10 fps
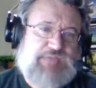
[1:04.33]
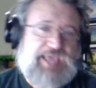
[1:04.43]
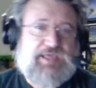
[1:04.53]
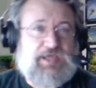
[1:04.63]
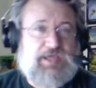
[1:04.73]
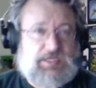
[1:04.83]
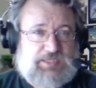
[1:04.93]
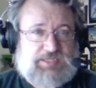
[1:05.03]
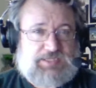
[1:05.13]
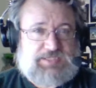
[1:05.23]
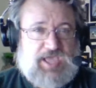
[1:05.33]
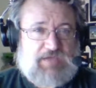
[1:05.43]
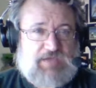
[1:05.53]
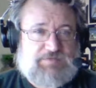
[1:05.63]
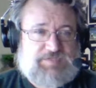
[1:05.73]
gauntlet out
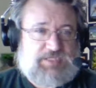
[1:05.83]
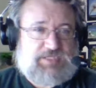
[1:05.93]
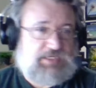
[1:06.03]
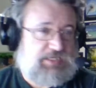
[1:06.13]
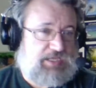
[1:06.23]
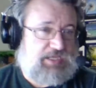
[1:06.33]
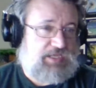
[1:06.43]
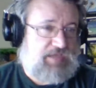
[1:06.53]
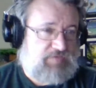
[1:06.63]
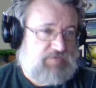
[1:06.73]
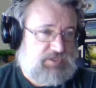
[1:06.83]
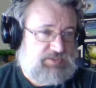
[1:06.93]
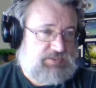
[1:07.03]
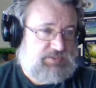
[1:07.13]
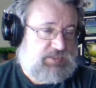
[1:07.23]
of Descent into
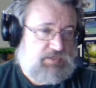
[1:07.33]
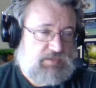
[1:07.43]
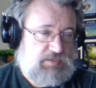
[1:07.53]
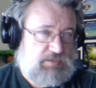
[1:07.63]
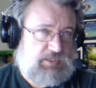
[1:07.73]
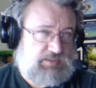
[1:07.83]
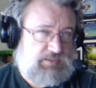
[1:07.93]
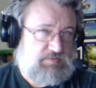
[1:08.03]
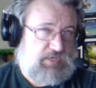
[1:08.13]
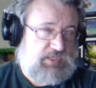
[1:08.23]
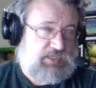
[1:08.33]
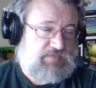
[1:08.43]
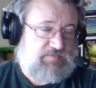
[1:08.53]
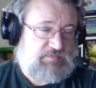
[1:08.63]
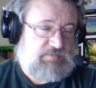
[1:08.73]
Avernus. I think that's where I got that
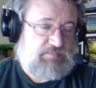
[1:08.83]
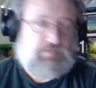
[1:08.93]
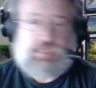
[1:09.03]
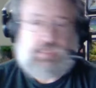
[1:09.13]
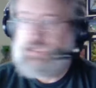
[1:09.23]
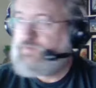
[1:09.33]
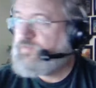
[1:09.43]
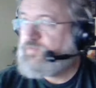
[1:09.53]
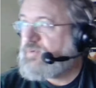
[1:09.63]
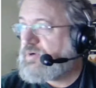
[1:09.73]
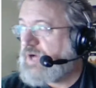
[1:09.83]
from. Thank you for